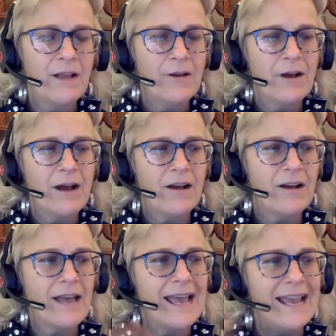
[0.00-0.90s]
uh,
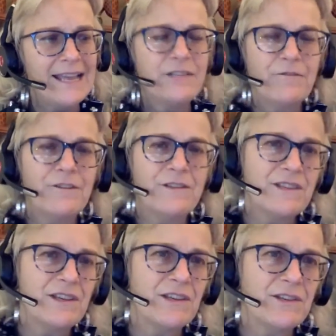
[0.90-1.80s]
a difference
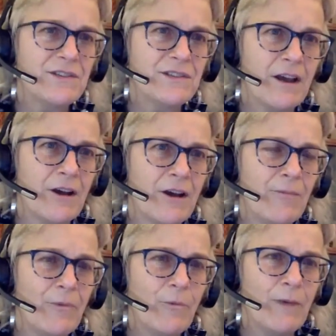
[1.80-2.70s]
is
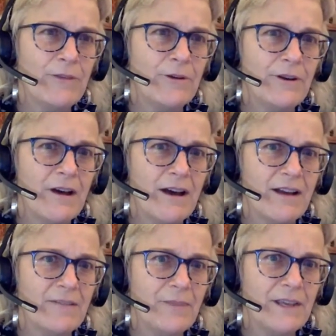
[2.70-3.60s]
um, whether or not
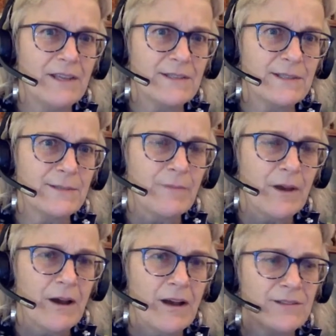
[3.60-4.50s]
it's
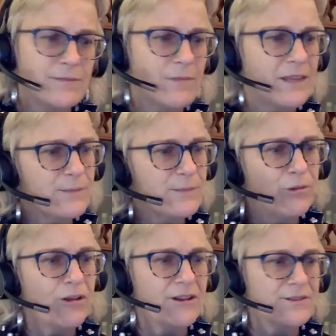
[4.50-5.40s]
a, it's
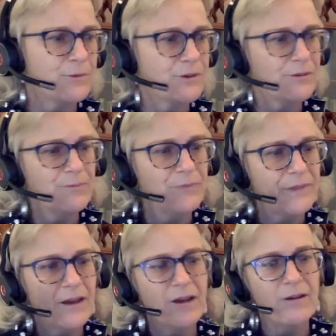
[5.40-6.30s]
plausible.
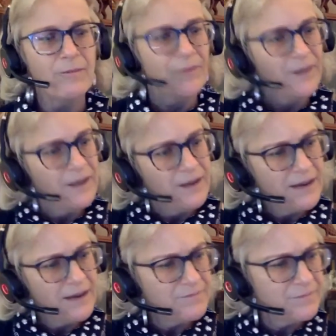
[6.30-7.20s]
Um,
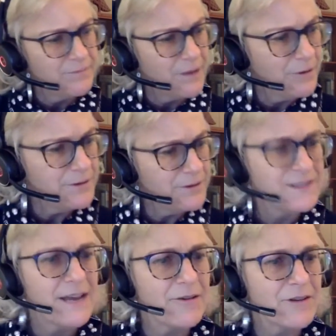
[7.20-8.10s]
I I wrote this
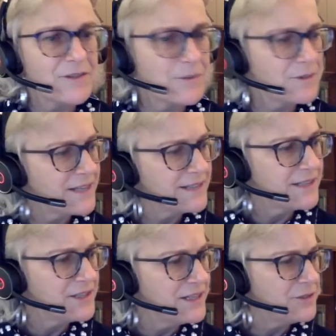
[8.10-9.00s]
down because it was like
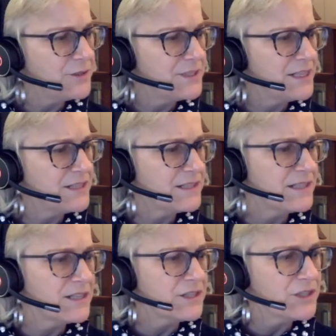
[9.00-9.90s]
such an interesting
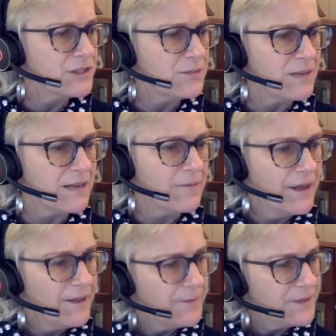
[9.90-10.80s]
distinction to me.
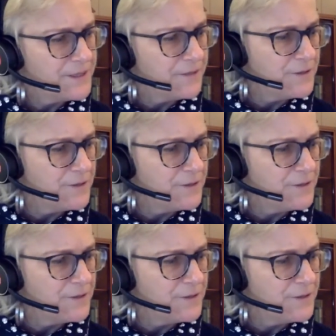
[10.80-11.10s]
The difference